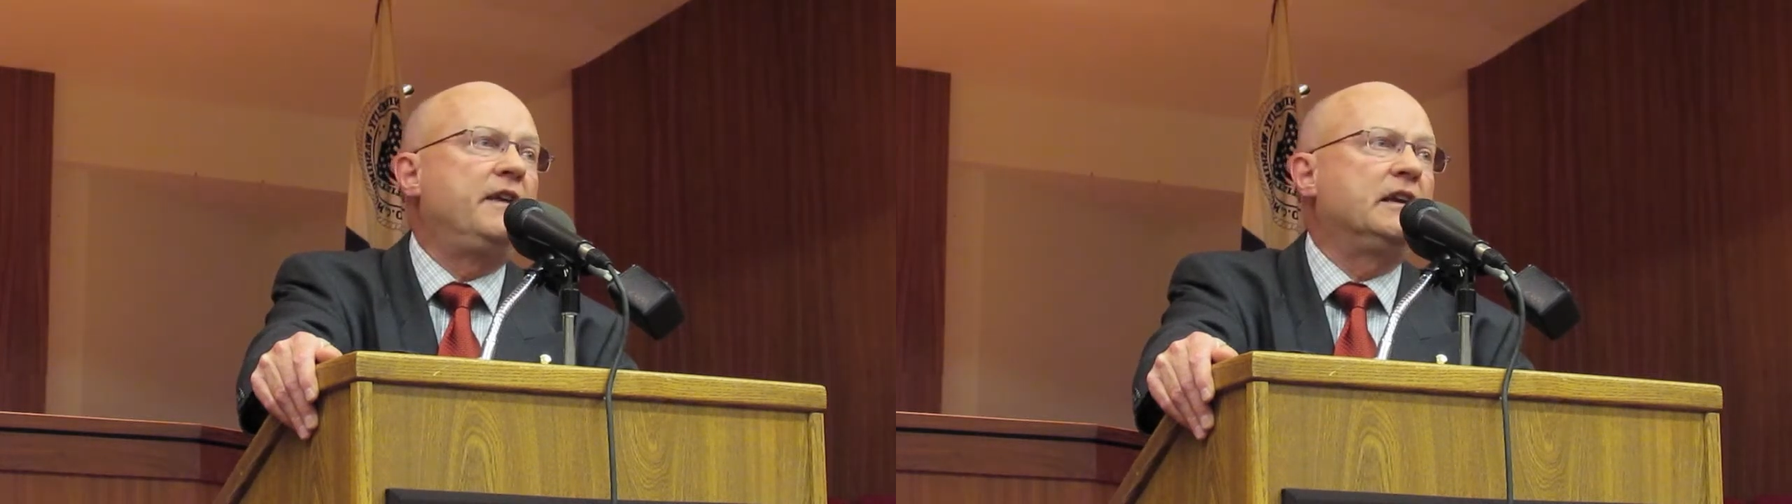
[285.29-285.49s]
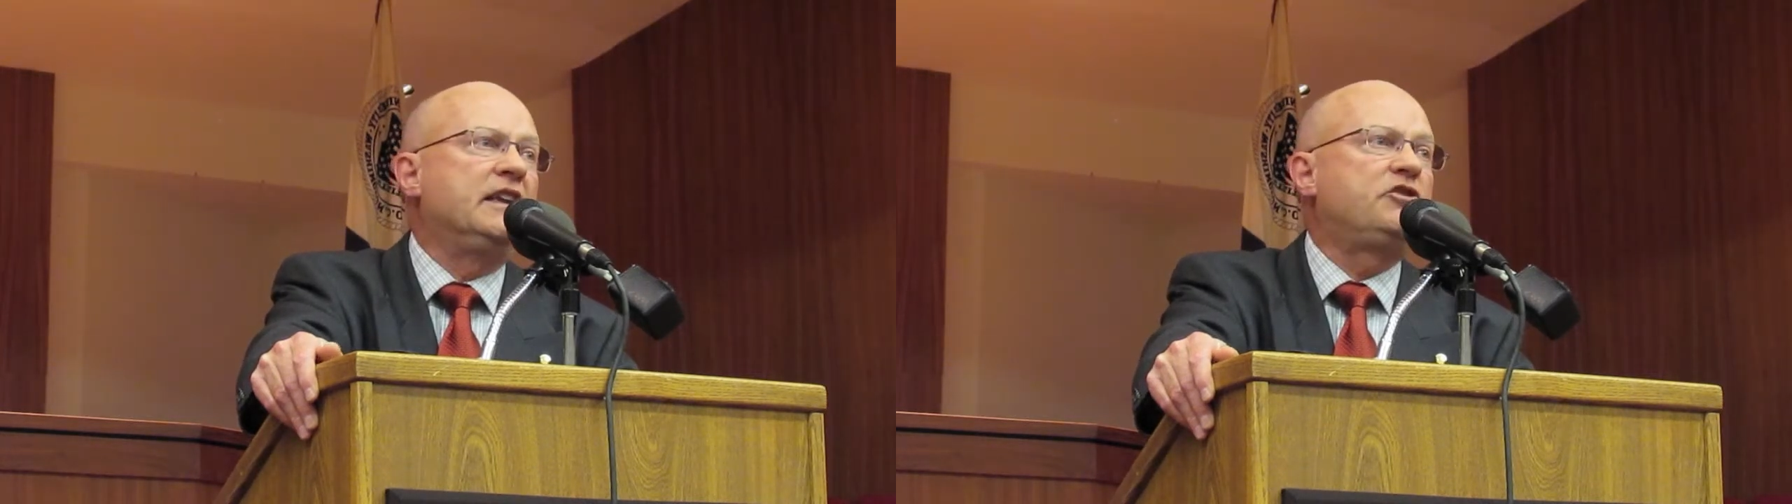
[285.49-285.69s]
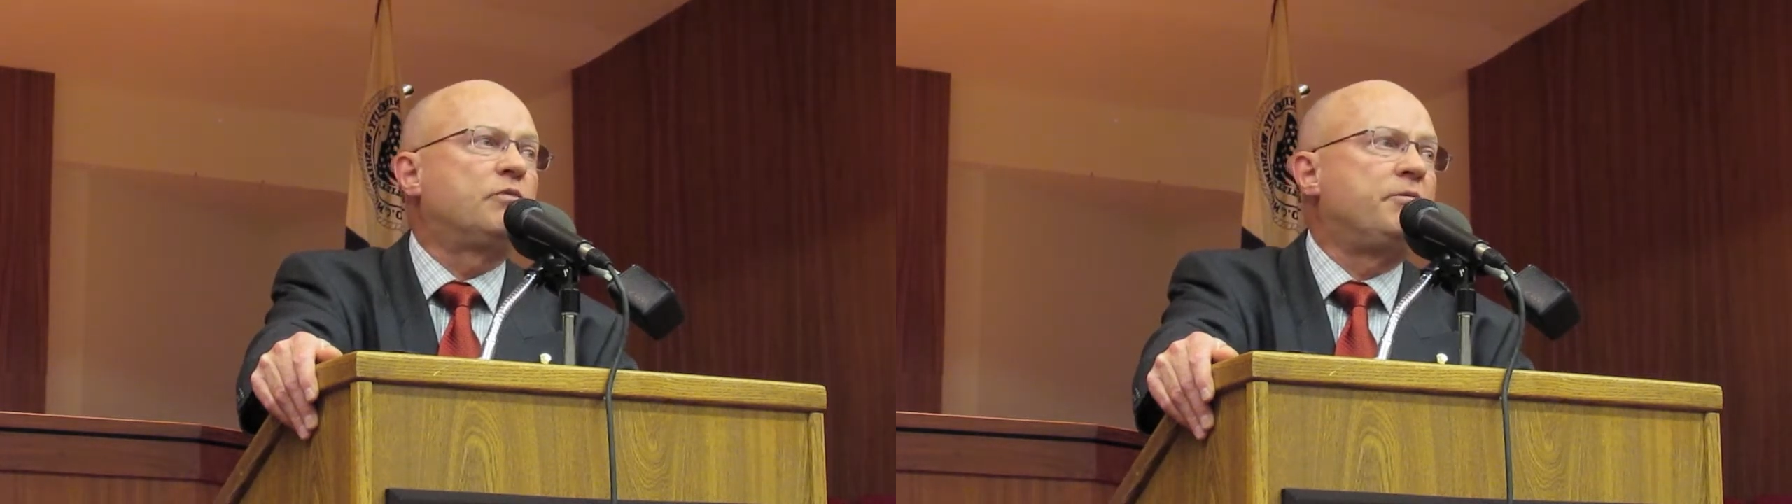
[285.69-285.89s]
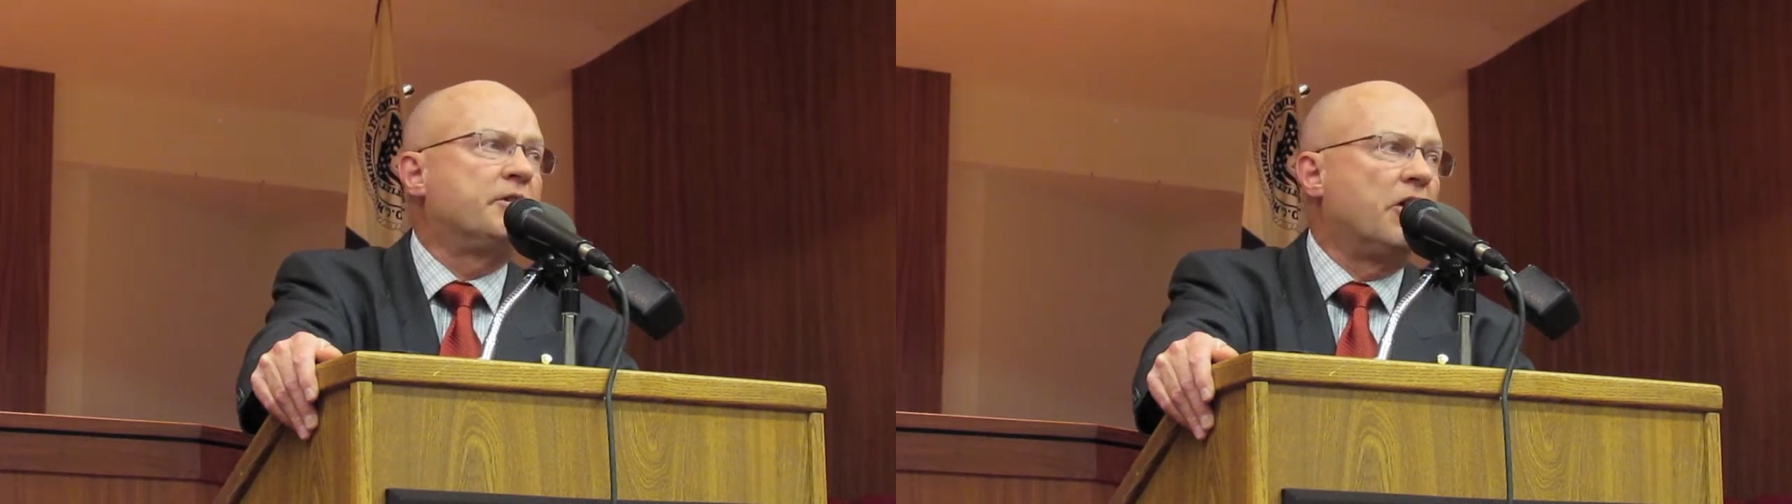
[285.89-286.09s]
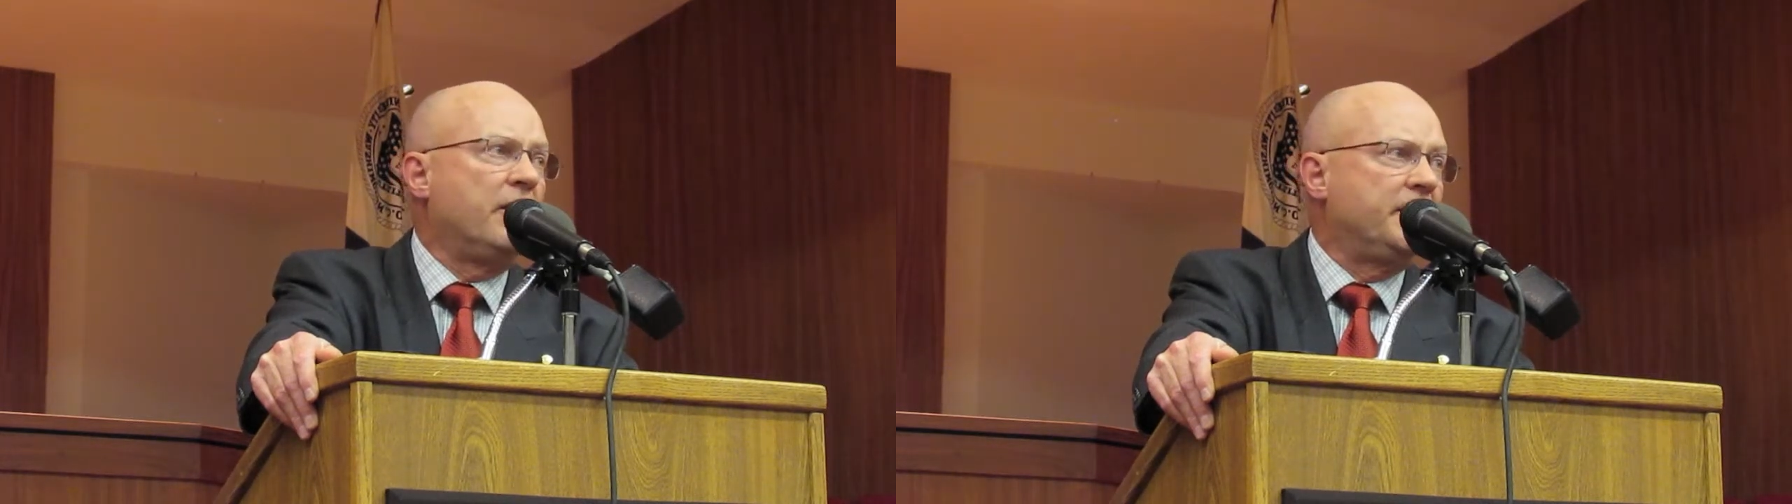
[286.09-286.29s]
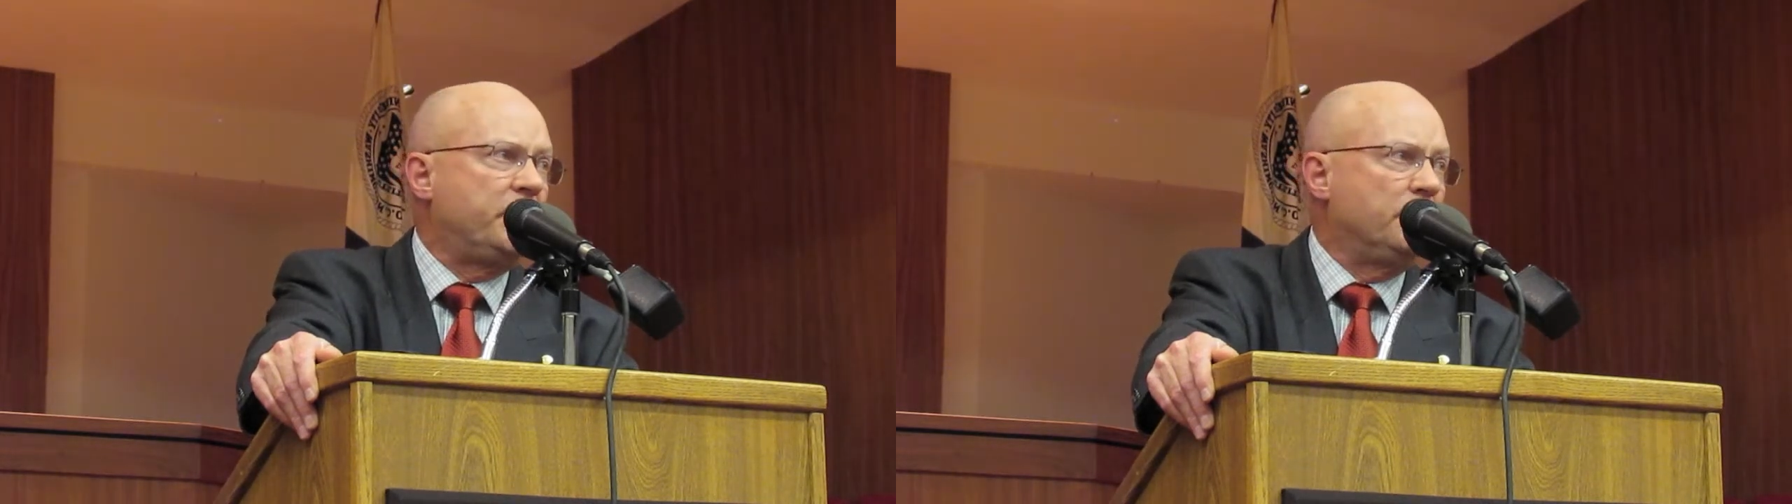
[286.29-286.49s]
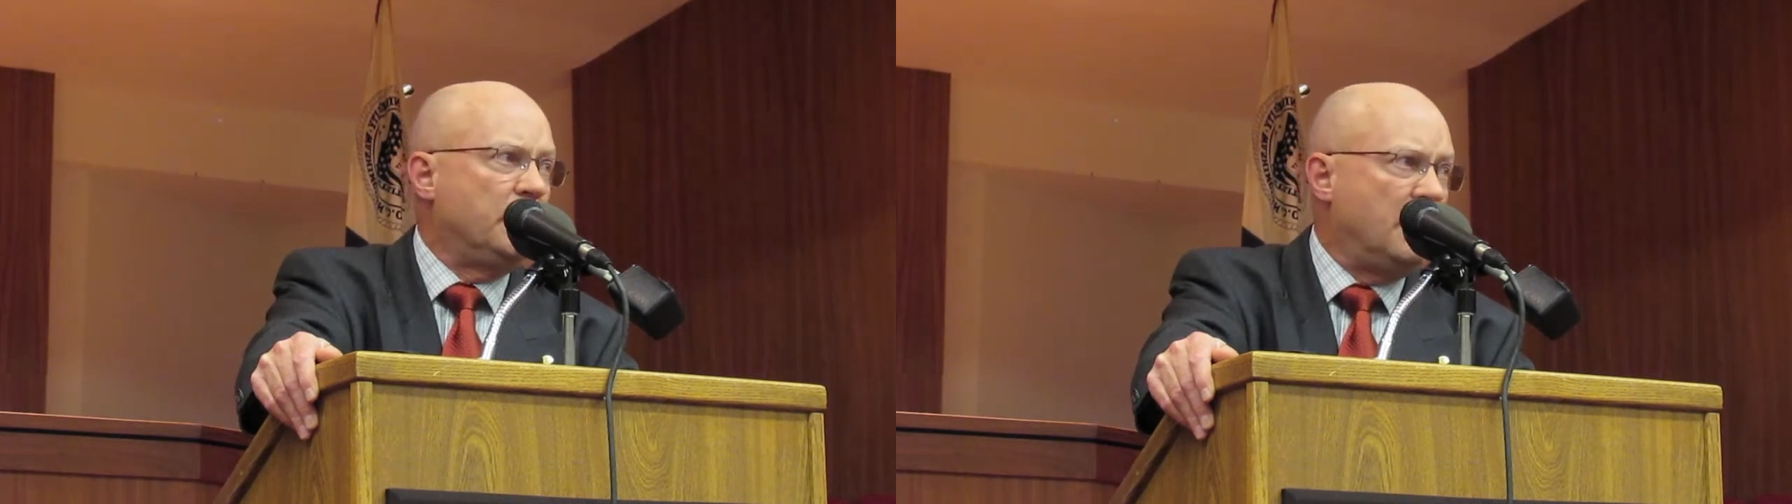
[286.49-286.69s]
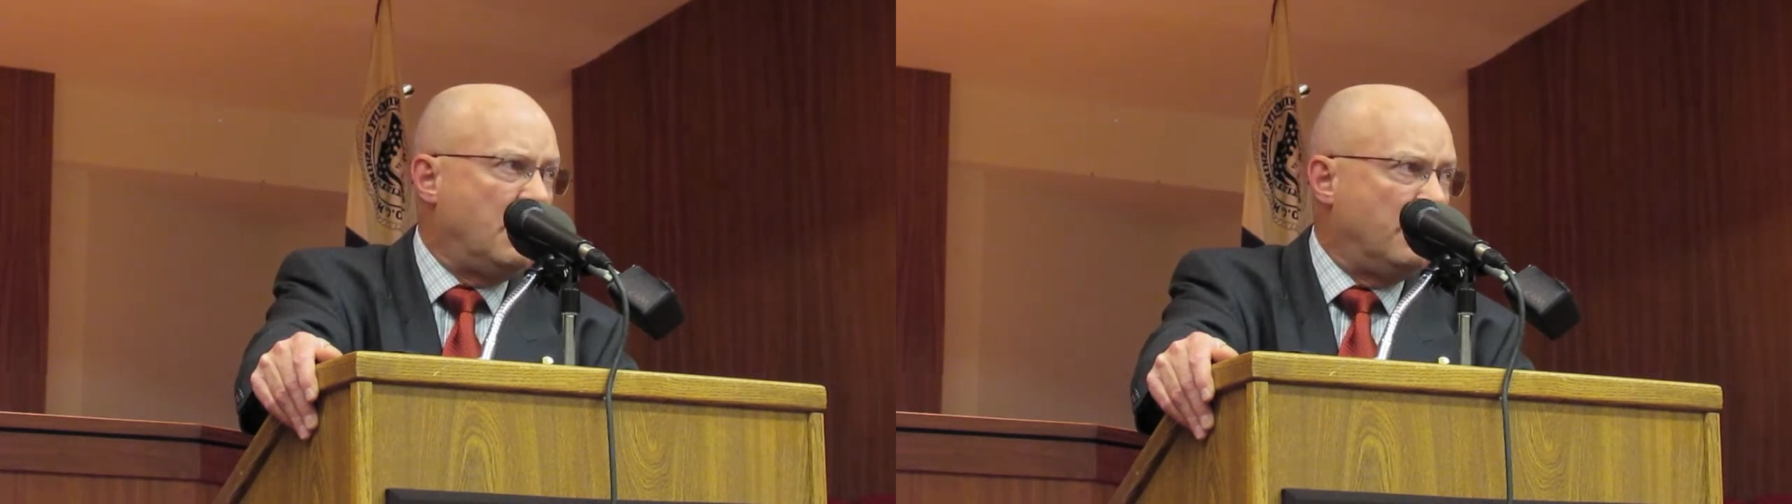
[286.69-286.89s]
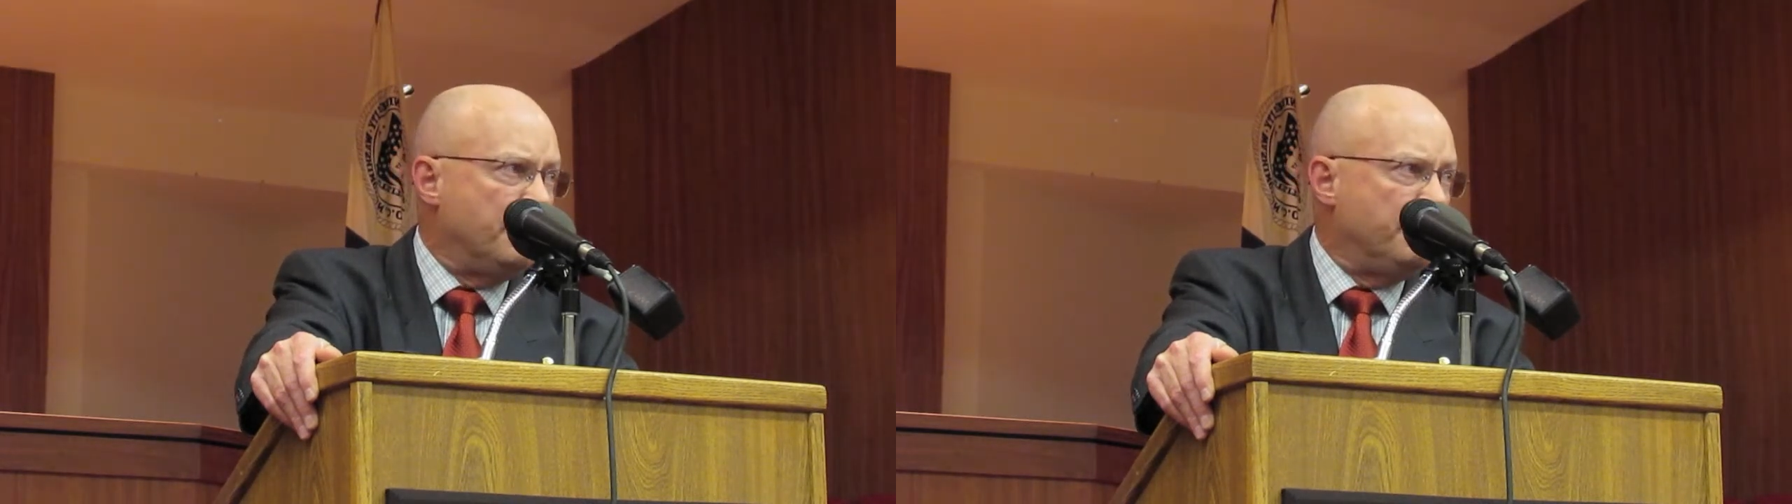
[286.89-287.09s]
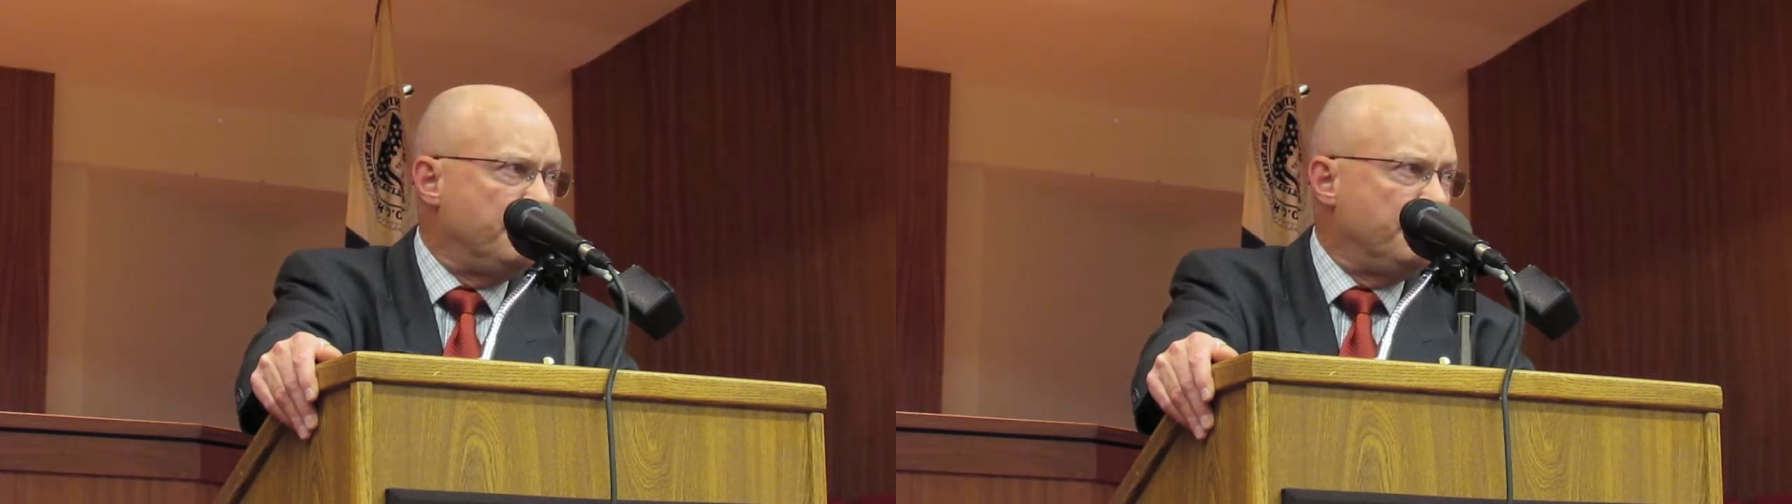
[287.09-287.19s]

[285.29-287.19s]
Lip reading: at least with regard to Cuba law.